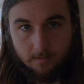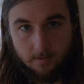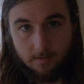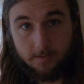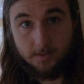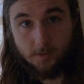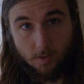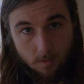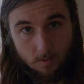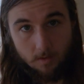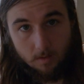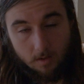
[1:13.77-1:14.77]
the
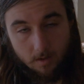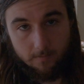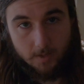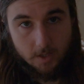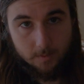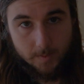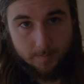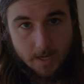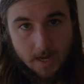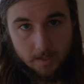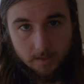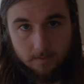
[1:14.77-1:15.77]
skull of the human
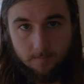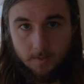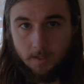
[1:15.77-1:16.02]
body.